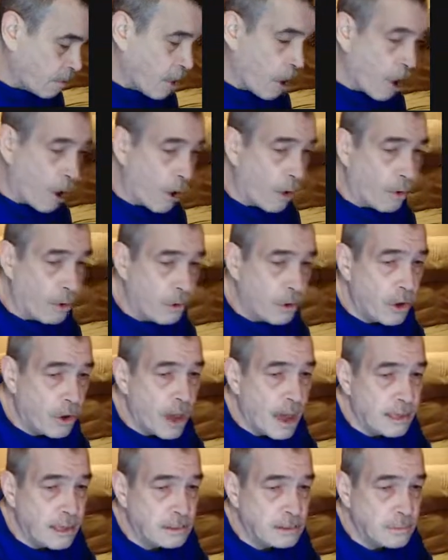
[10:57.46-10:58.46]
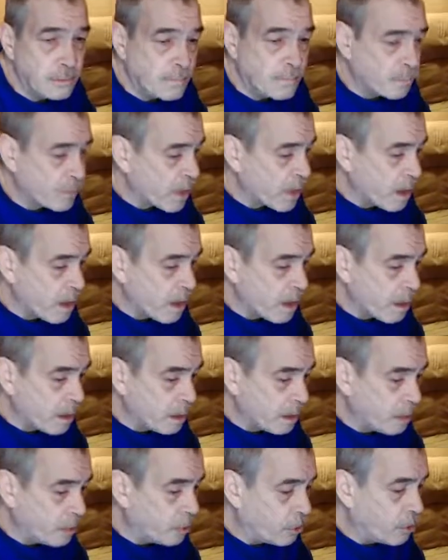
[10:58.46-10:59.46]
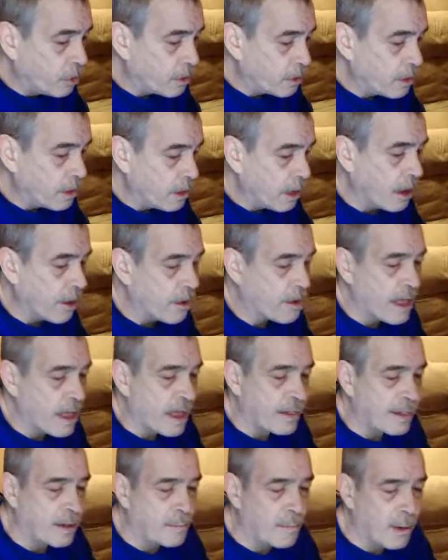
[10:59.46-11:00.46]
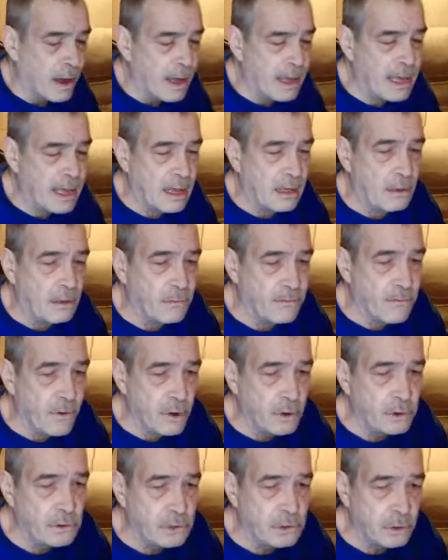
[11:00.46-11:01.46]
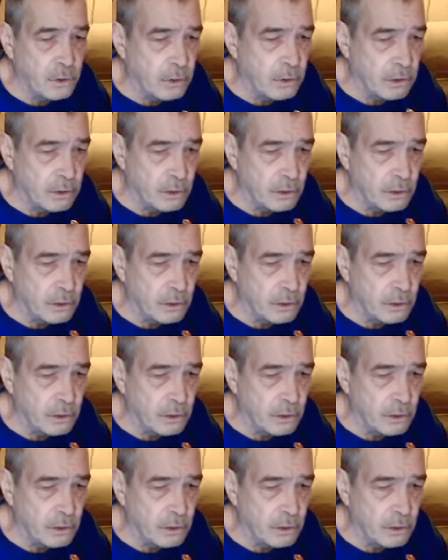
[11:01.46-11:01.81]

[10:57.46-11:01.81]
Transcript: No, you guys, you couldn't hear it on the mic on your phones you were